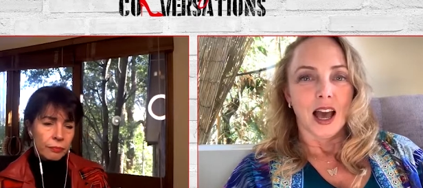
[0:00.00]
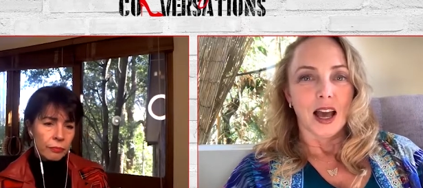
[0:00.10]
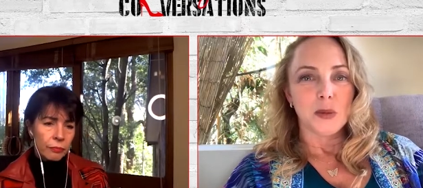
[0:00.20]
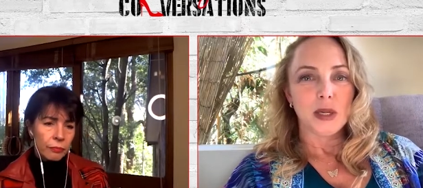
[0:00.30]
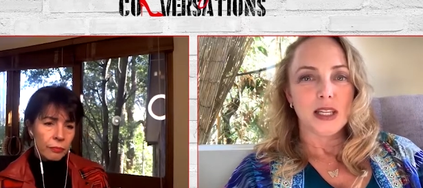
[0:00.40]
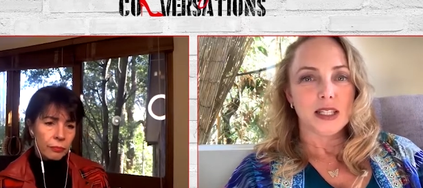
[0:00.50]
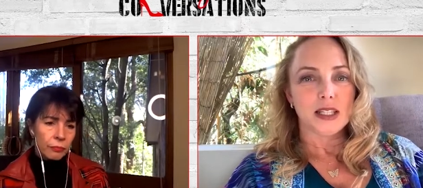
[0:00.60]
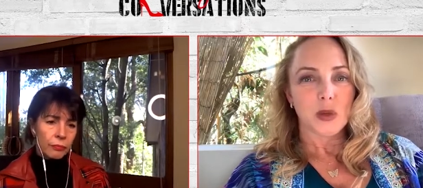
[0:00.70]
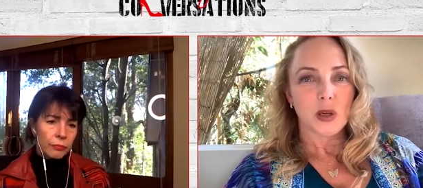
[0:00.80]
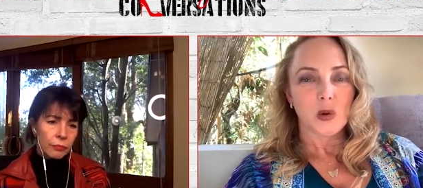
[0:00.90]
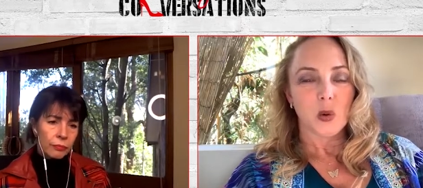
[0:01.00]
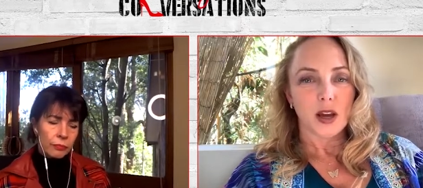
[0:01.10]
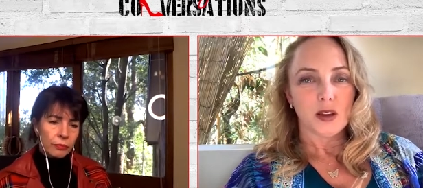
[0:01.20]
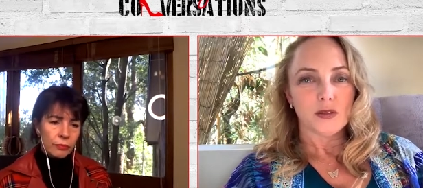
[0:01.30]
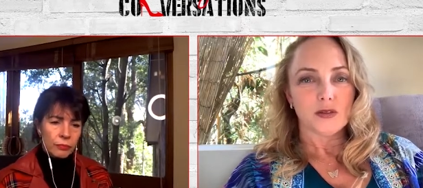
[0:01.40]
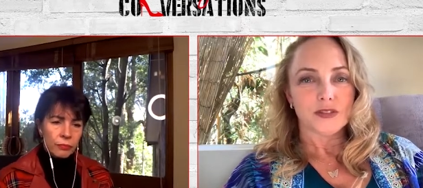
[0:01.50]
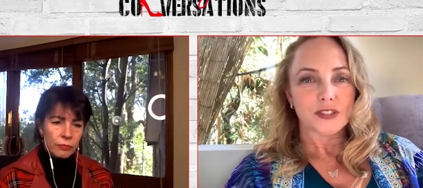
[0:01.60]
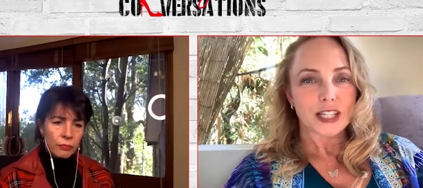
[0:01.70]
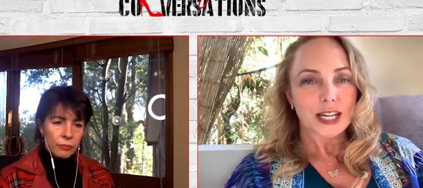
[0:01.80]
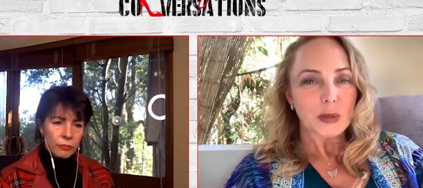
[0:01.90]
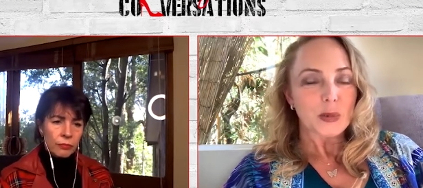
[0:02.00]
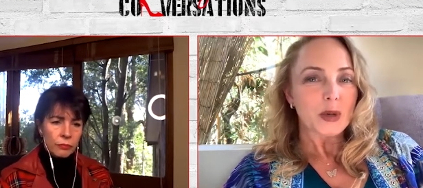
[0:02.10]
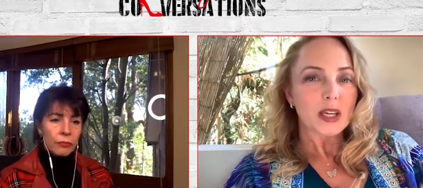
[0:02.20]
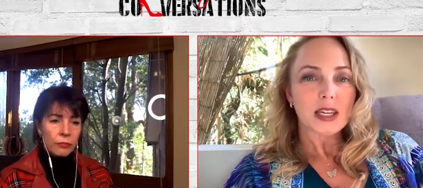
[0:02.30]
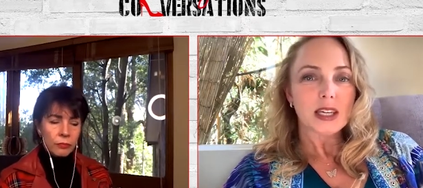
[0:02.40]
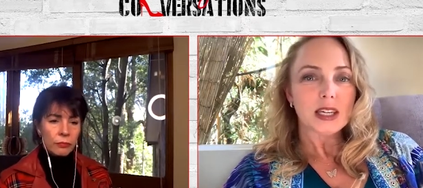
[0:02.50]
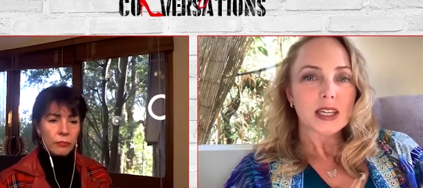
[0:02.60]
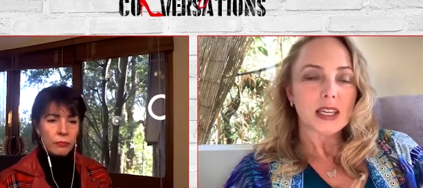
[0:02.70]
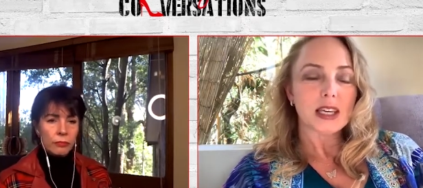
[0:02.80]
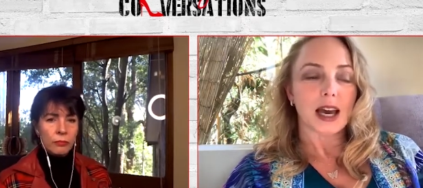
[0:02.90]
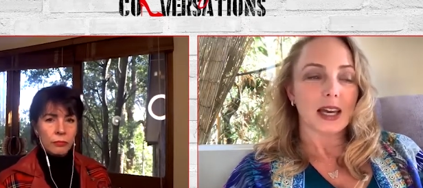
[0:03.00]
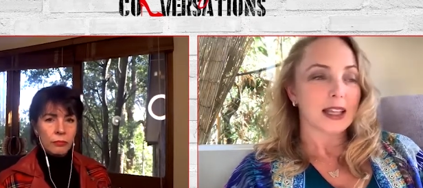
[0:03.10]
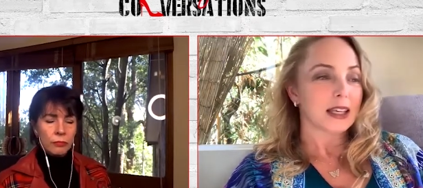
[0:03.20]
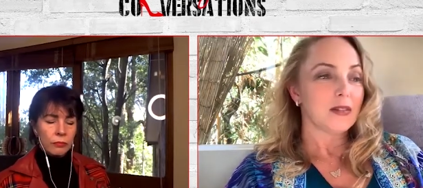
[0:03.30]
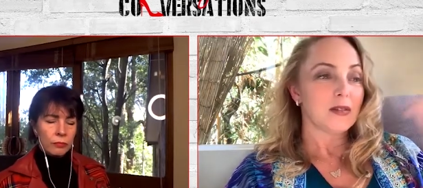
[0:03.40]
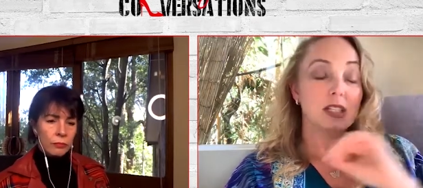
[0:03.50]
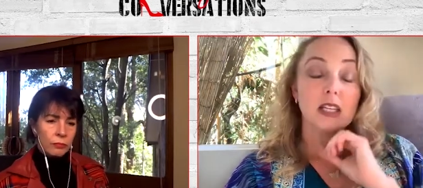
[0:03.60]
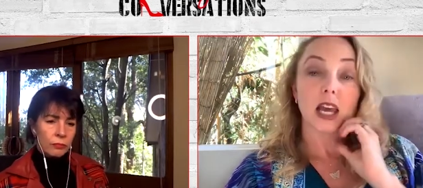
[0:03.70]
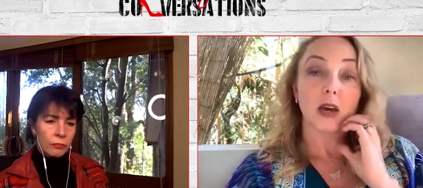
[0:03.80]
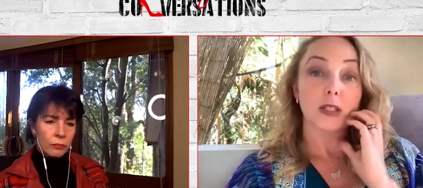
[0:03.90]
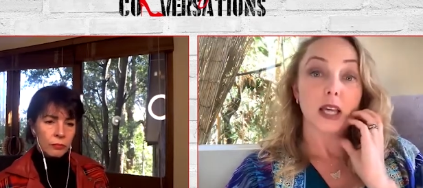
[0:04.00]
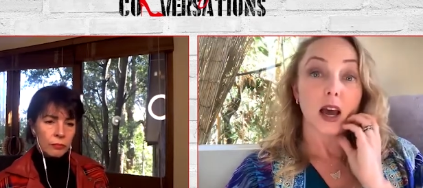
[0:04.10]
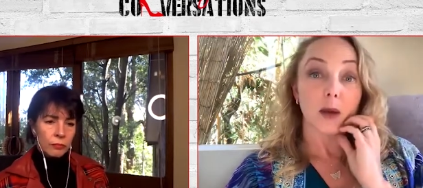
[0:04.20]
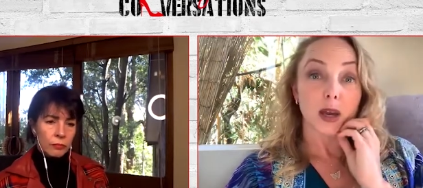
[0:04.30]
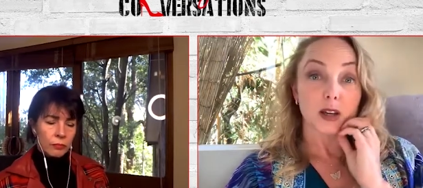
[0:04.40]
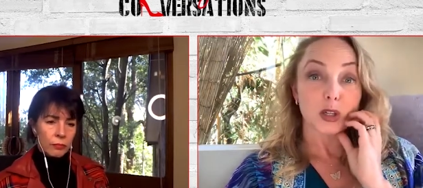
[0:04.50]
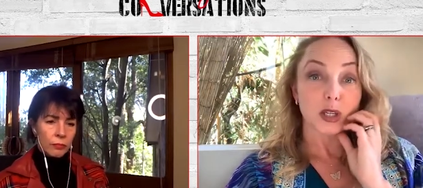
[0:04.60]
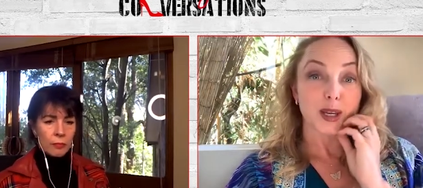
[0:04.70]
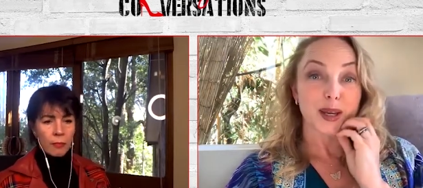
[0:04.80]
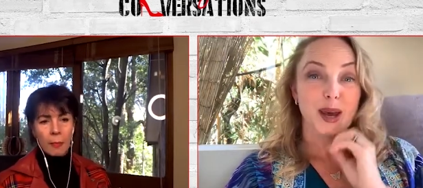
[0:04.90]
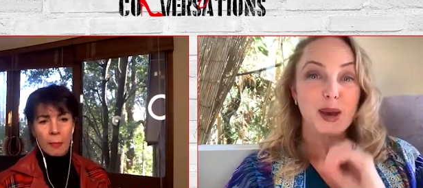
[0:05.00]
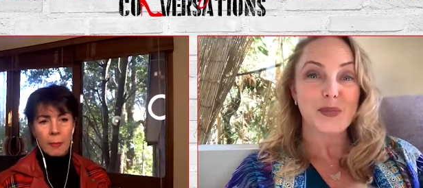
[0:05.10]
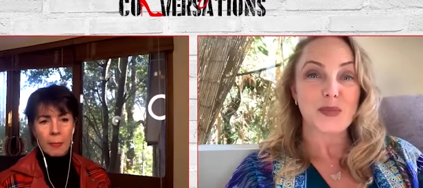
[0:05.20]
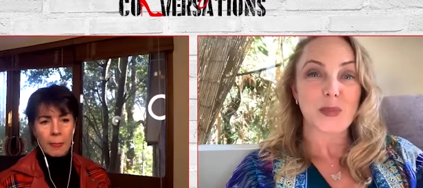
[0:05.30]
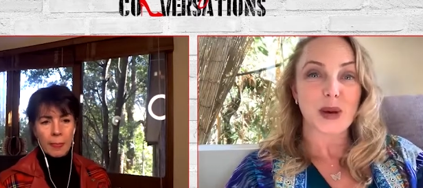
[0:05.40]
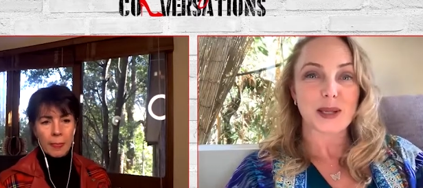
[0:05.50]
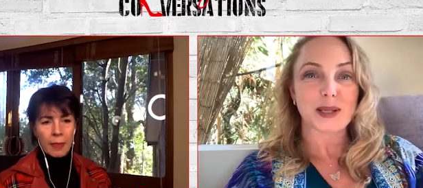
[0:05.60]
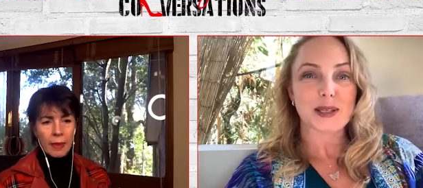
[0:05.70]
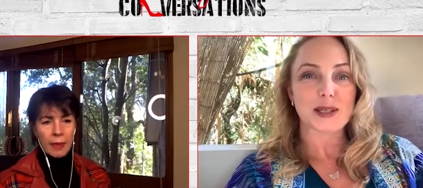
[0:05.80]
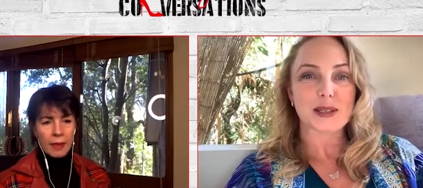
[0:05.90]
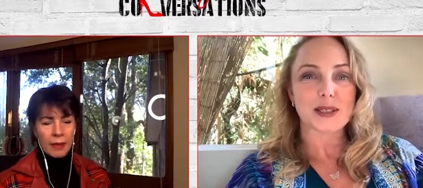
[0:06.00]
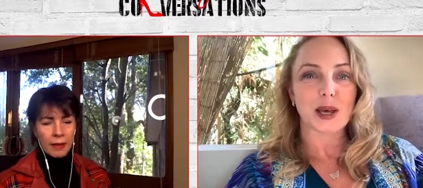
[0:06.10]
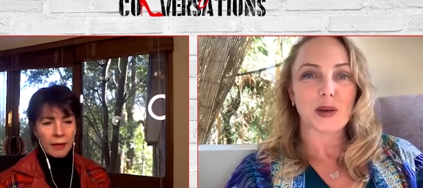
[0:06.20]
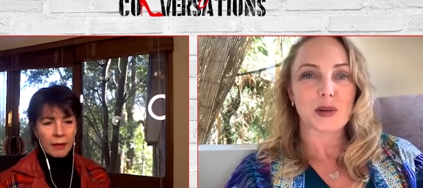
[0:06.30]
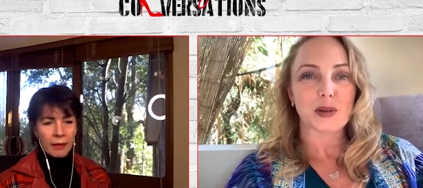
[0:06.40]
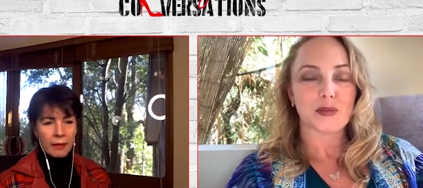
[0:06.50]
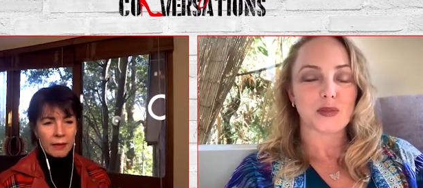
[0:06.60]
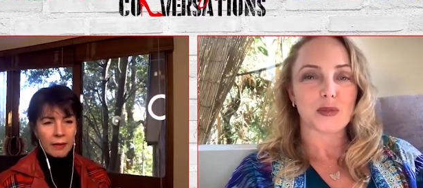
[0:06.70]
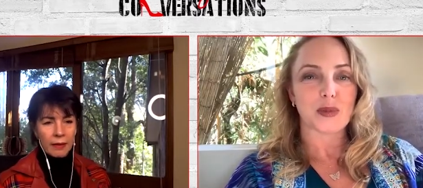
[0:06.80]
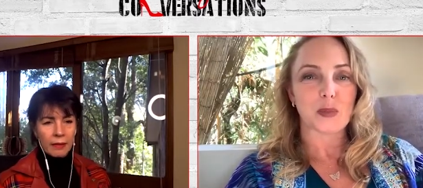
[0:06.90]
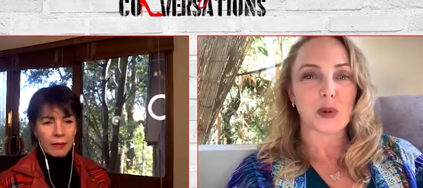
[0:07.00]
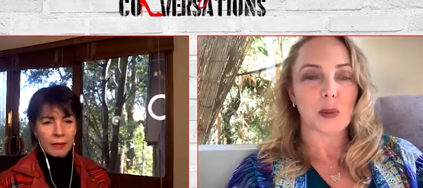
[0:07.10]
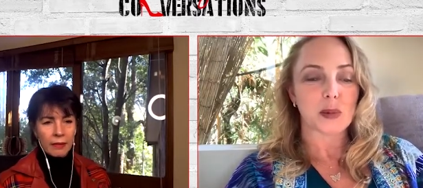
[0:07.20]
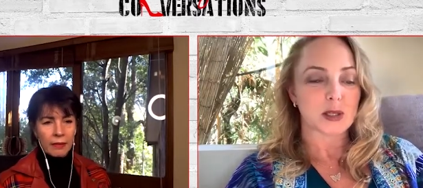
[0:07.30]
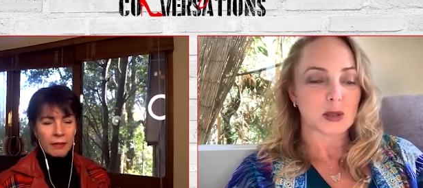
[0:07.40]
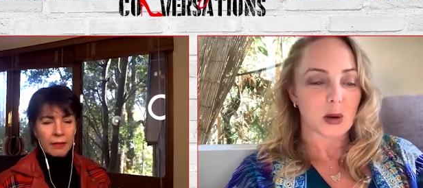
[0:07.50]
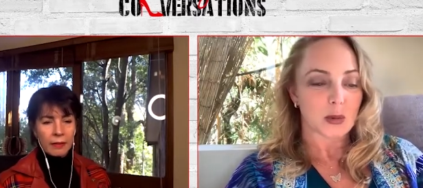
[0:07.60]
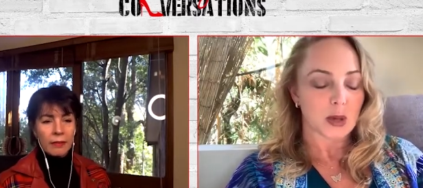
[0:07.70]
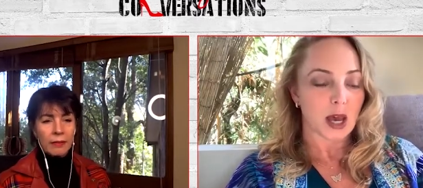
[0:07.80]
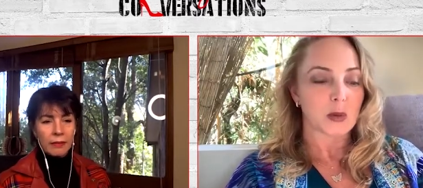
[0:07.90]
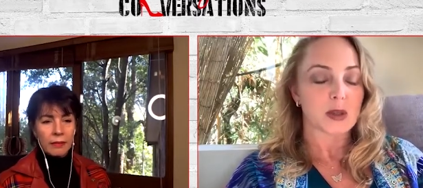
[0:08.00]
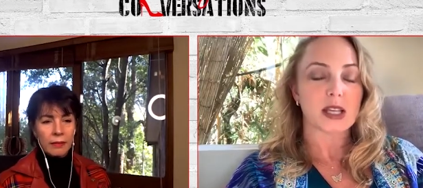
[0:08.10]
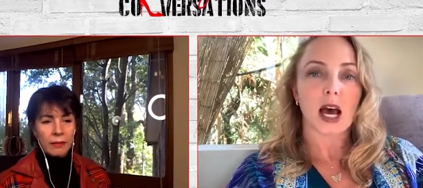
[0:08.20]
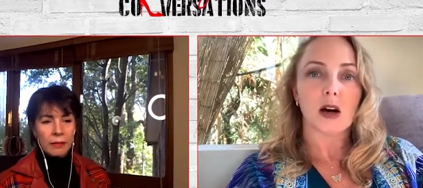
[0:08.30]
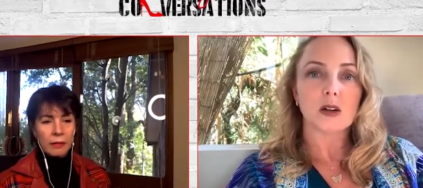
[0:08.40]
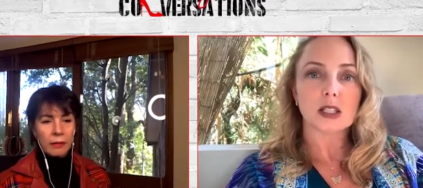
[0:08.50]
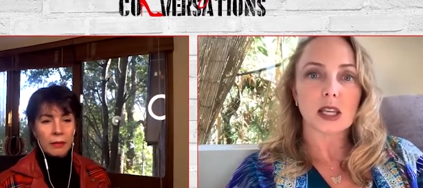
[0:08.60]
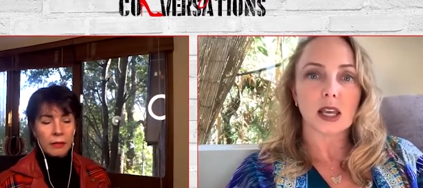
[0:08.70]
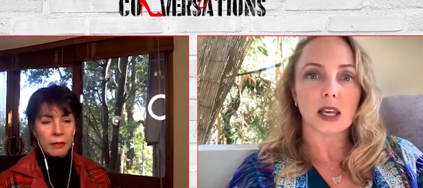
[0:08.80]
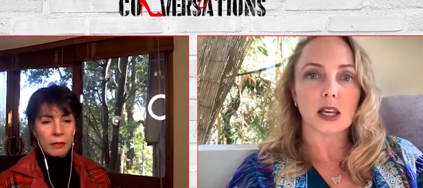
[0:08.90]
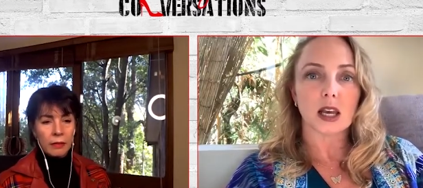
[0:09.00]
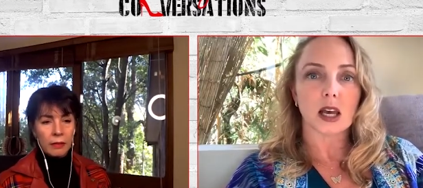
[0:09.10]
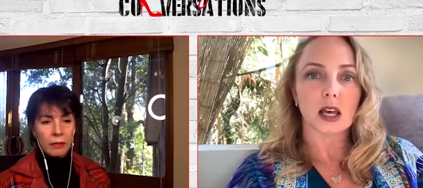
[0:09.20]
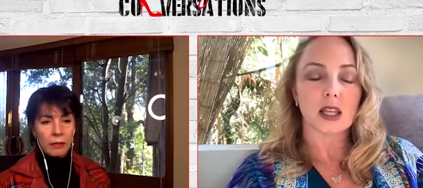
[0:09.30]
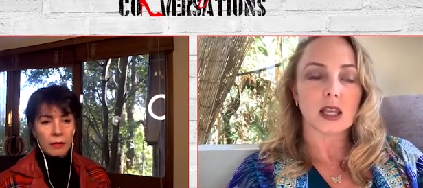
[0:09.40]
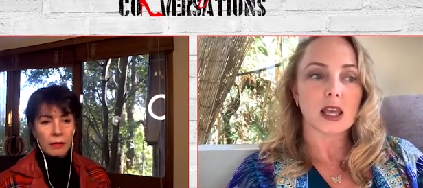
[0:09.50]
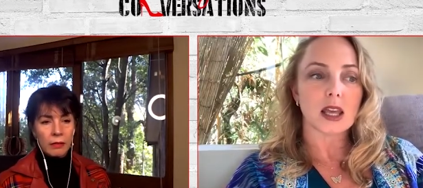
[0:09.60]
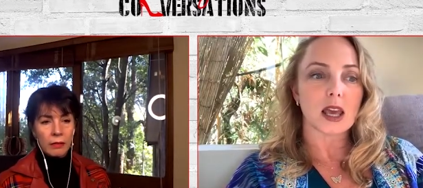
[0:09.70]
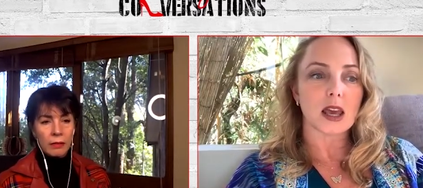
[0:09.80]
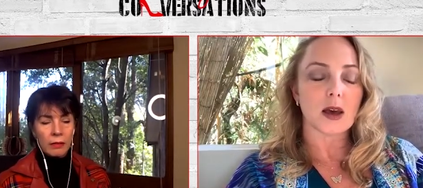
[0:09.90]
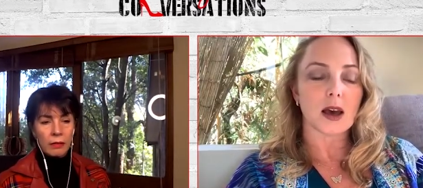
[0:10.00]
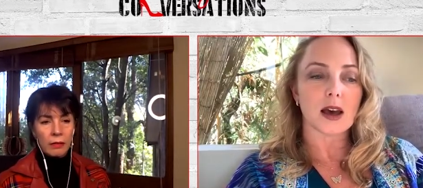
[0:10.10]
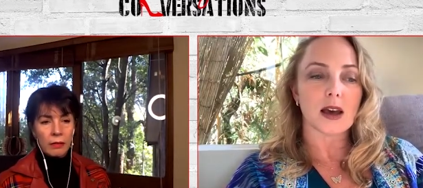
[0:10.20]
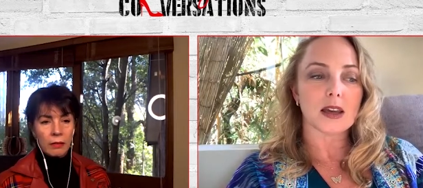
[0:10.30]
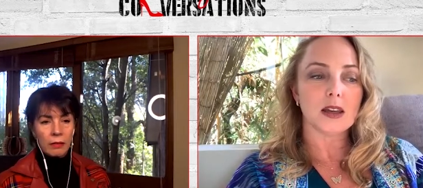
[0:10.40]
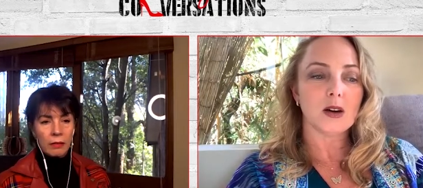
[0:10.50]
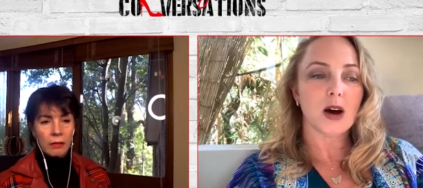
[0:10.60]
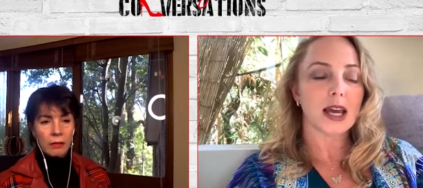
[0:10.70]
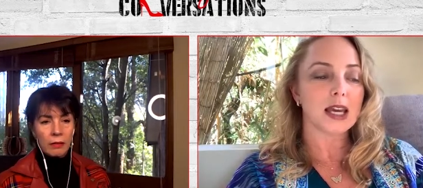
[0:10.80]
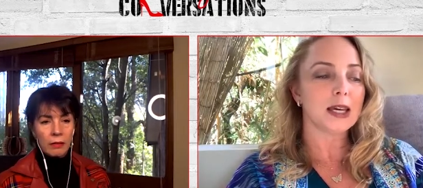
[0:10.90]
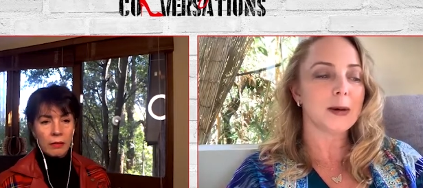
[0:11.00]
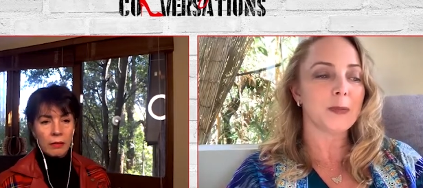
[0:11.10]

Speaker 1: I mean, to be quite frank, we I, like even today I was out. I'm actually um, about to sell one of my properties, so I was out and uh, uh, you know, I